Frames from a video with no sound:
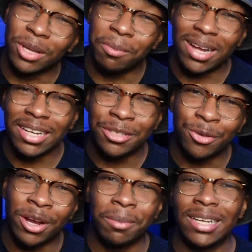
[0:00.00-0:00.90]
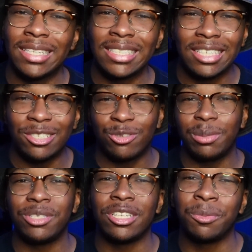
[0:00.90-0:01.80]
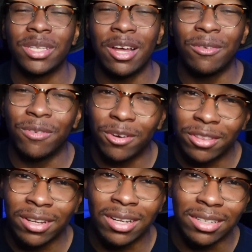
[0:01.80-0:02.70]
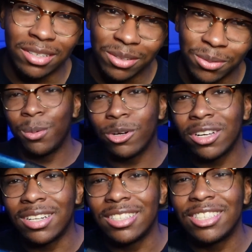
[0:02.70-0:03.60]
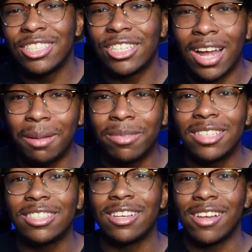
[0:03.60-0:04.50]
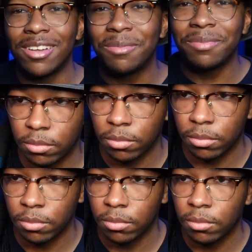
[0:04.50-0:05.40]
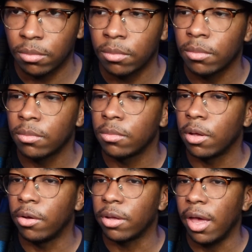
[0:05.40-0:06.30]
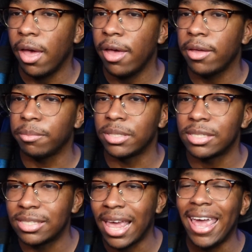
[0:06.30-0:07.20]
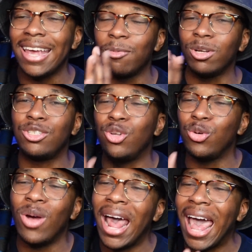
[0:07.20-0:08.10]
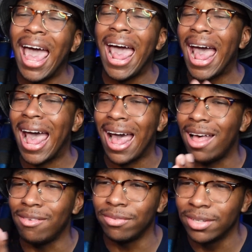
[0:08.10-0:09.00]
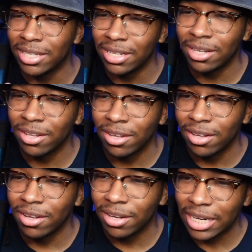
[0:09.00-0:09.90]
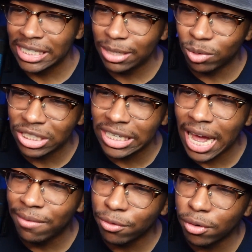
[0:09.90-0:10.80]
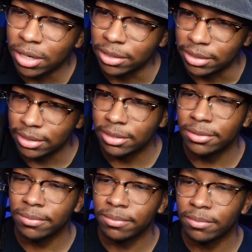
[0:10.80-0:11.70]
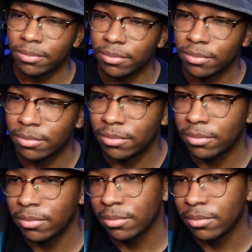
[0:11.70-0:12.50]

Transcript: me on my Instagram. Link is in the description. And without further ado, we're going to chop this up. Okay, Miss Tate, what do you have? Let's see what she got for us. Hotels,